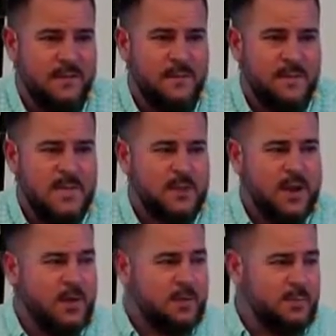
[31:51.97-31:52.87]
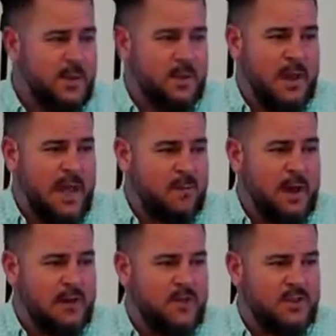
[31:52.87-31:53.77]
That's why Christian people laugh
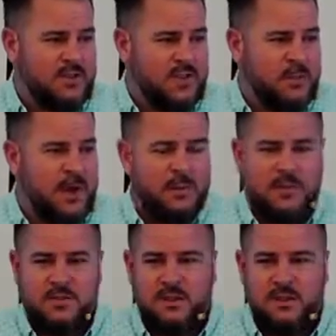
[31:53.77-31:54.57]
about Christian hip hop music.